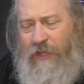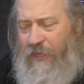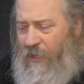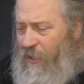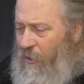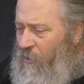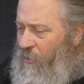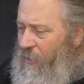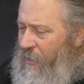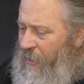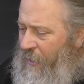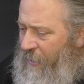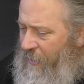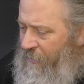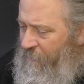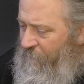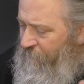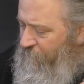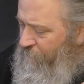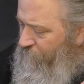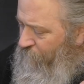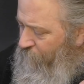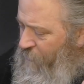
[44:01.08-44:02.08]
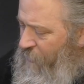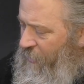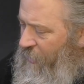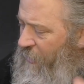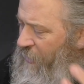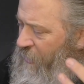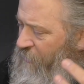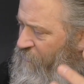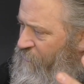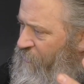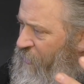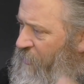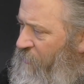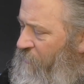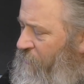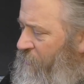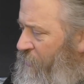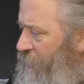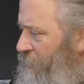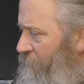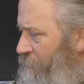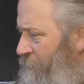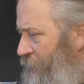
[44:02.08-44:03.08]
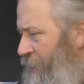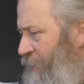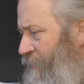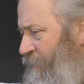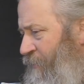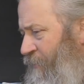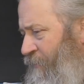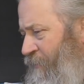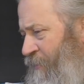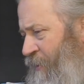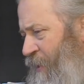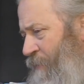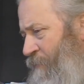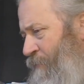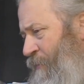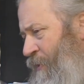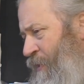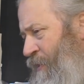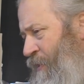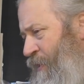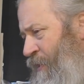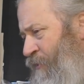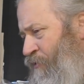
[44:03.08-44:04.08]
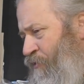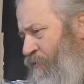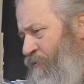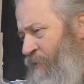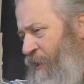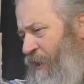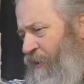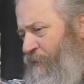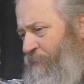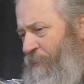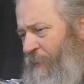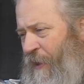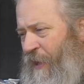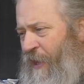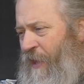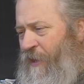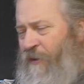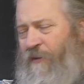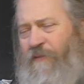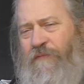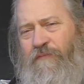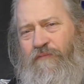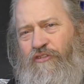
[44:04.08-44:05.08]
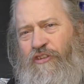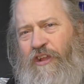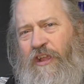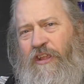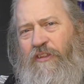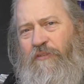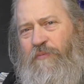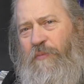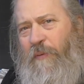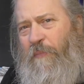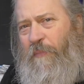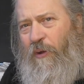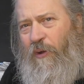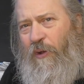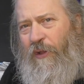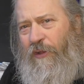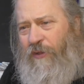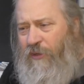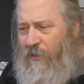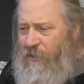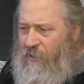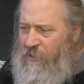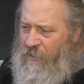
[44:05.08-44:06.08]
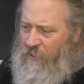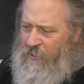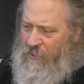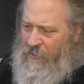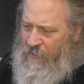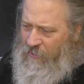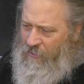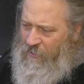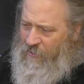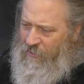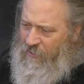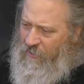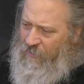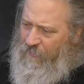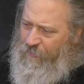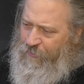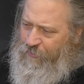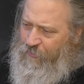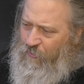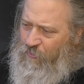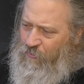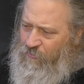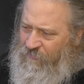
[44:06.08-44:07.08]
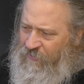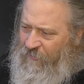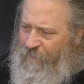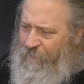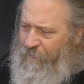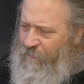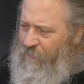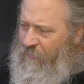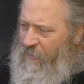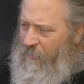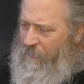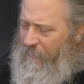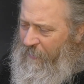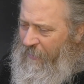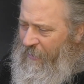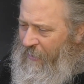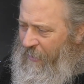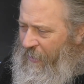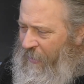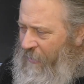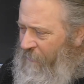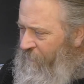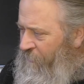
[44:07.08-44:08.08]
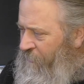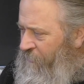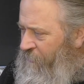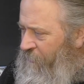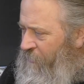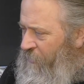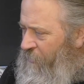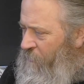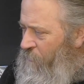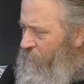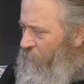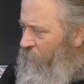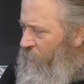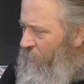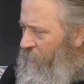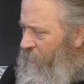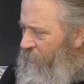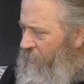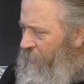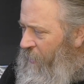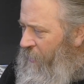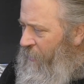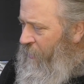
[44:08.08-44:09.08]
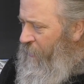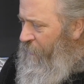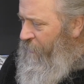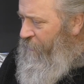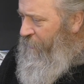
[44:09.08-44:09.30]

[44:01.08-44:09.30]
I have really genuinely made this up and, and scratched my head and changed my mind and uh, thought differently about how this is going to work. And I